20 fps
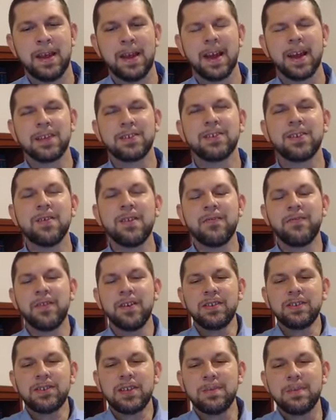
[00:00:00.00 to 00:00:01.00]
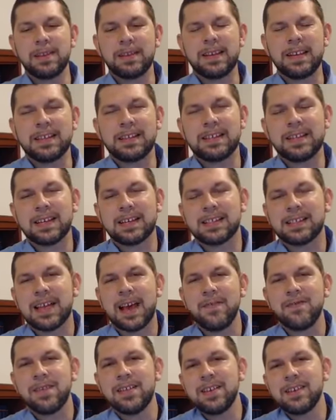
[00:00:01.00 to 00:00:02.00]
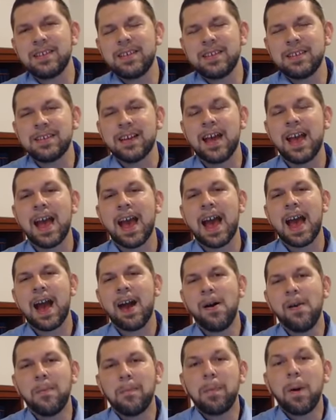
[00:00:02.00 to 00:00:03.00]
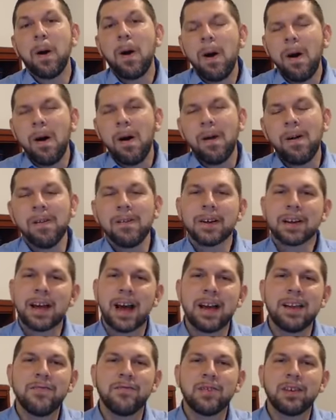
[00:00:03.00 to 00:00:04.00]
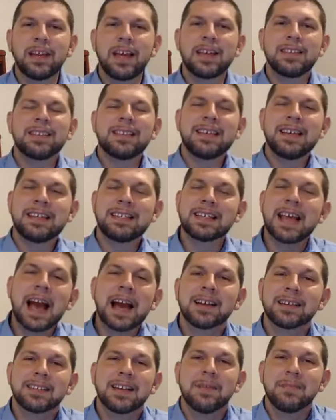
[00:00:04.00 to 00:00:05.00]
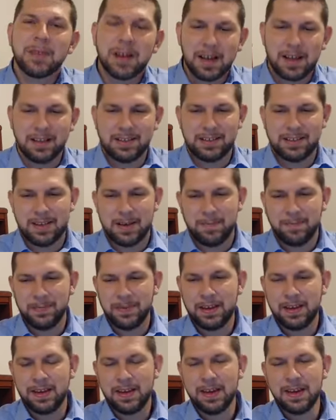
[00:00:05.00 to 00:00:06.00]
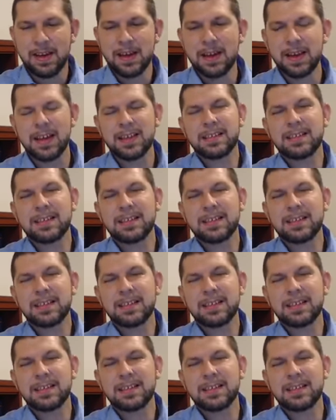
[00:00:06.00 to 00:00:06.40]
And so in 1 Timothy 6:7, this is how Paul kind of relates the exact same concept. He